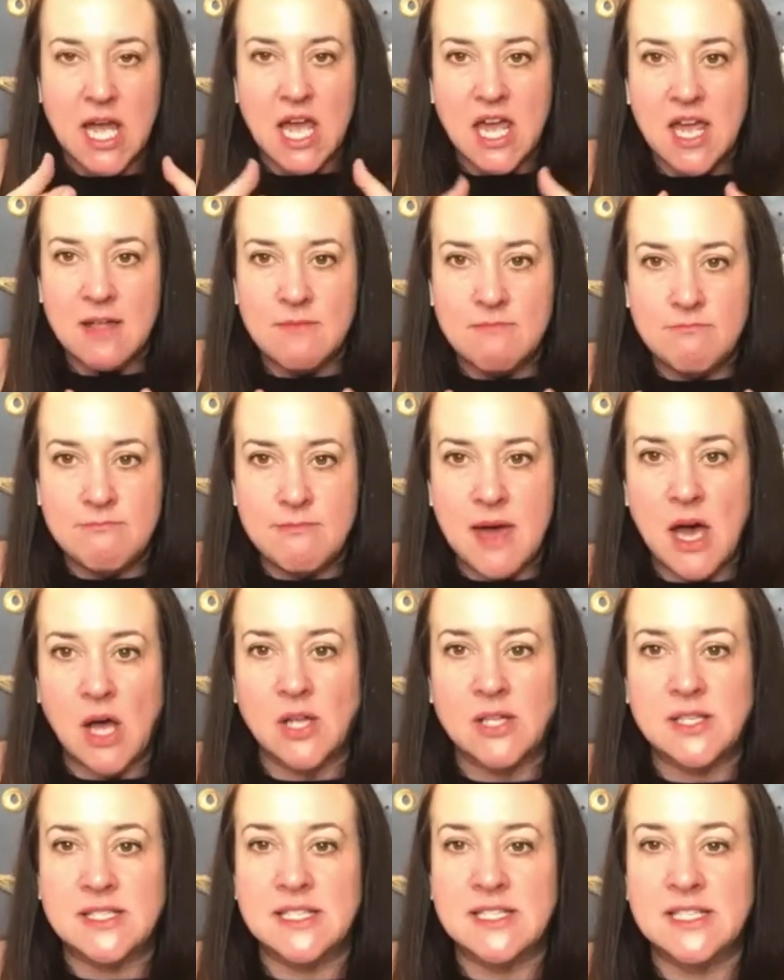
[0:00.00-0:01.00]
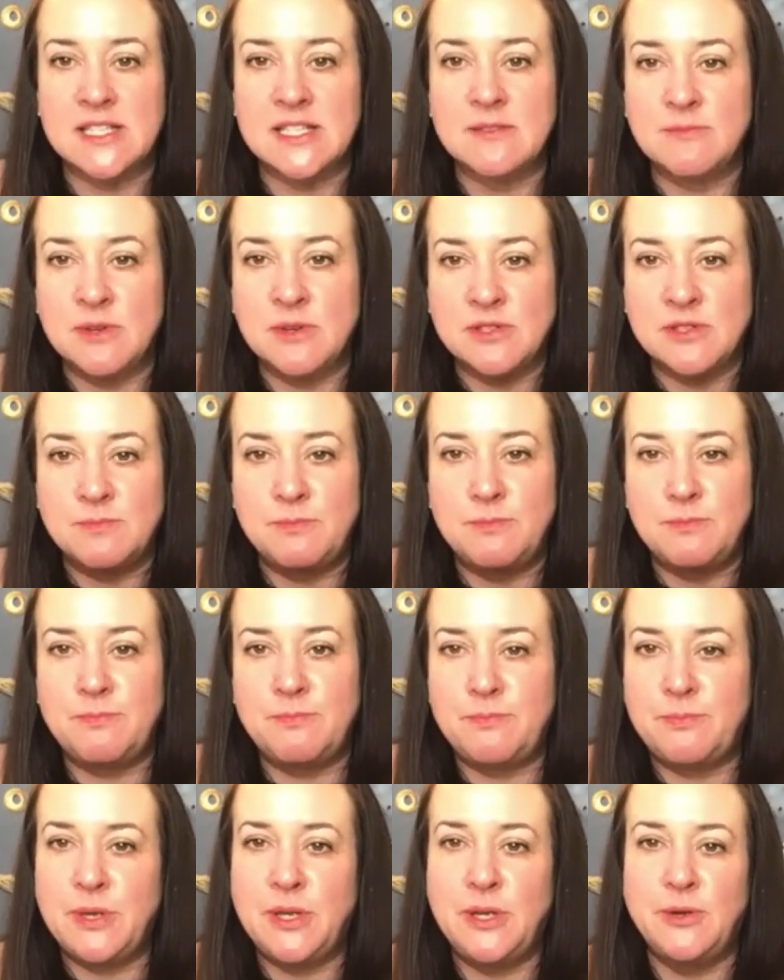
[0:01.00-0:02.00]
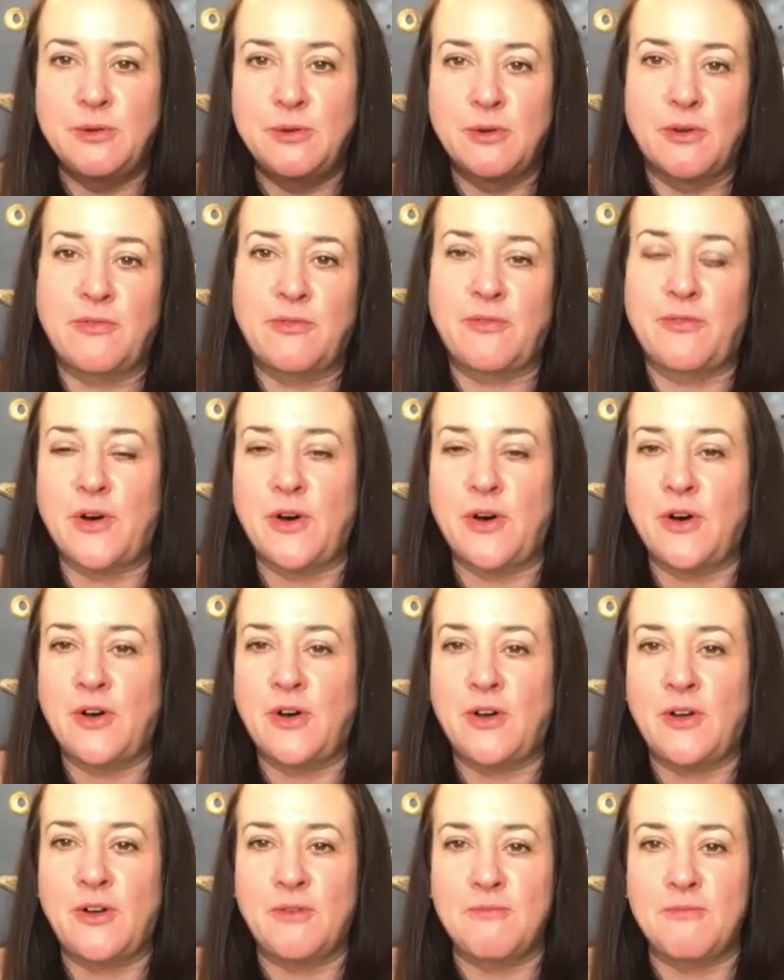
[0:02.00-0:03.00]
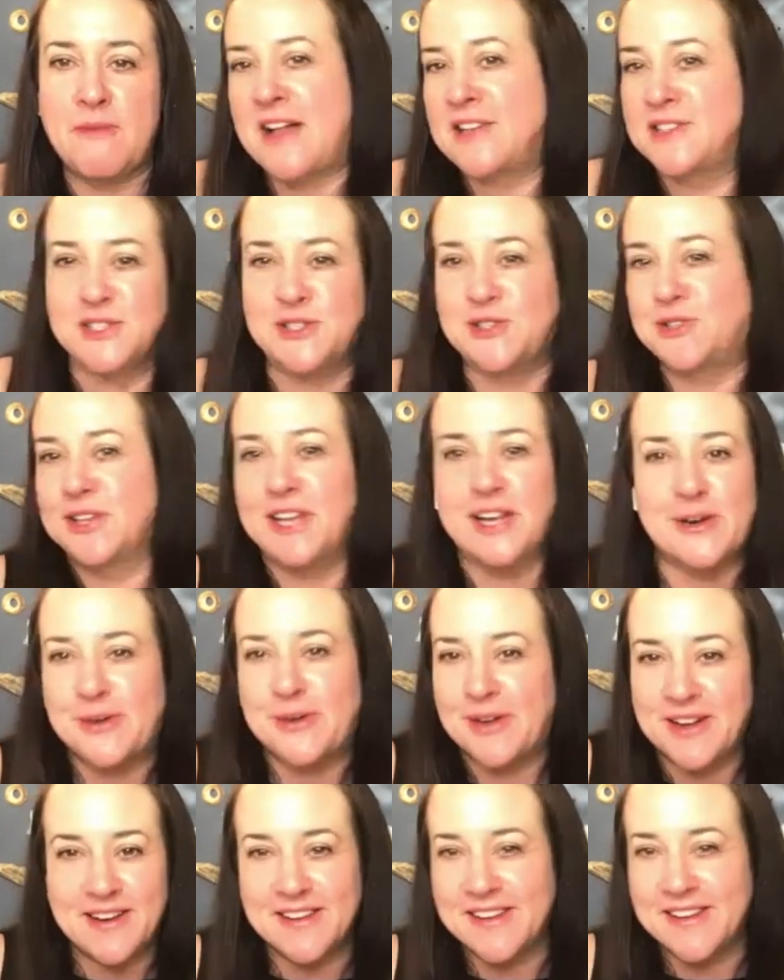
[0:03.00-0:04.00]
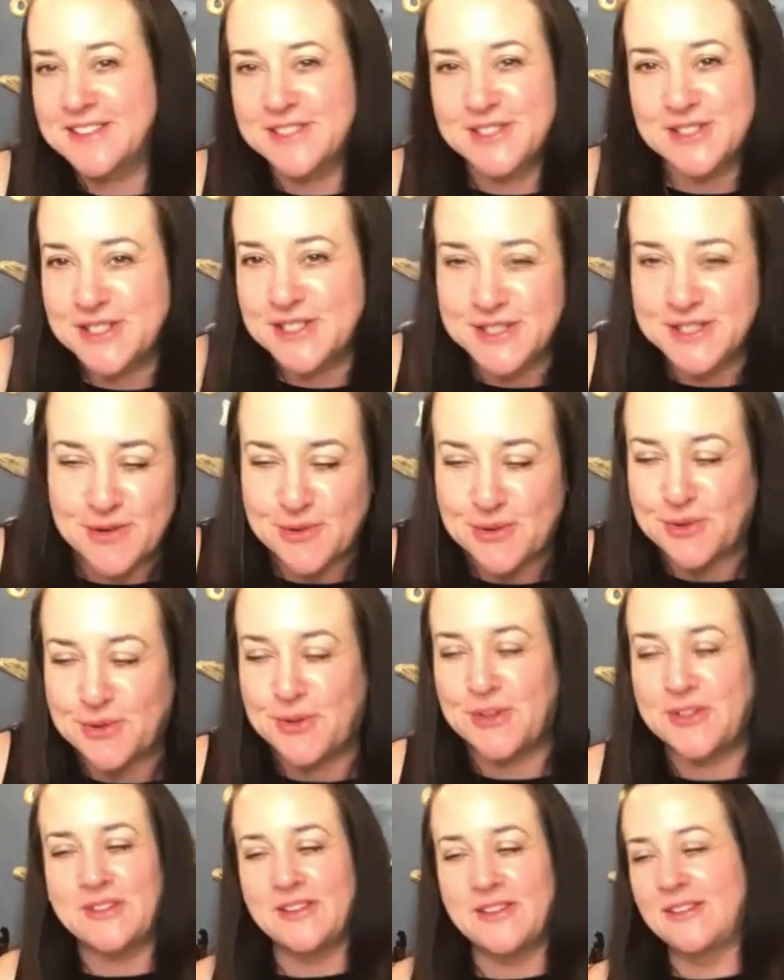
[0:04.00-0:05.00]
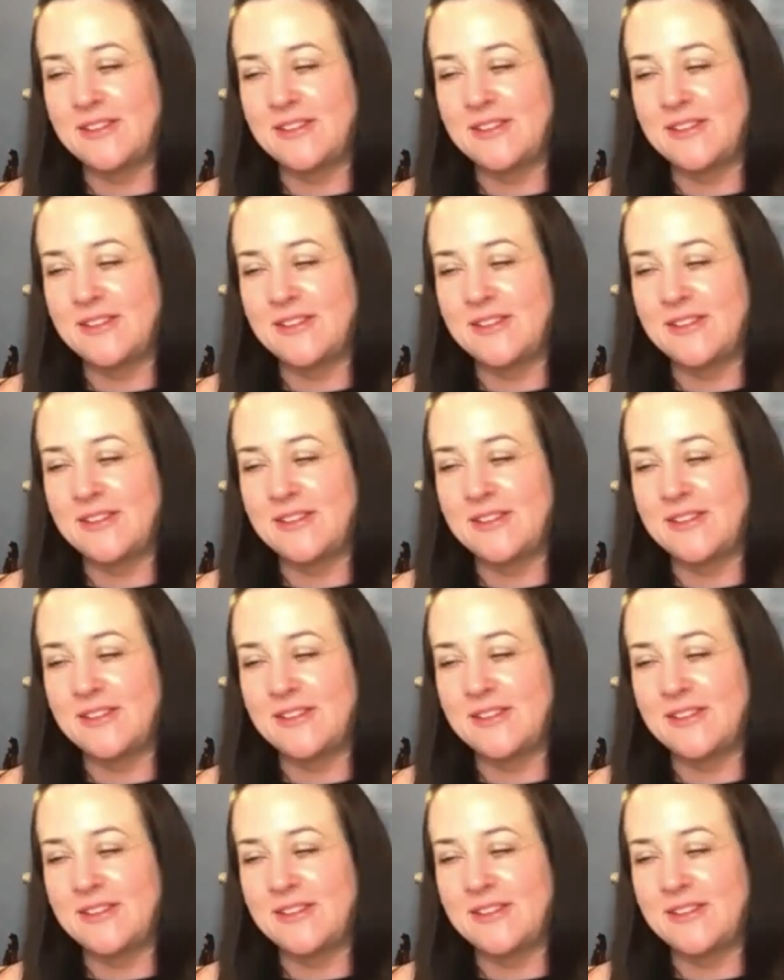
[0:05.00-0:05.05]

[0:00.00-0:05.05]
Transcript: it melts into the most beautiful magical liquid. It's just so cool.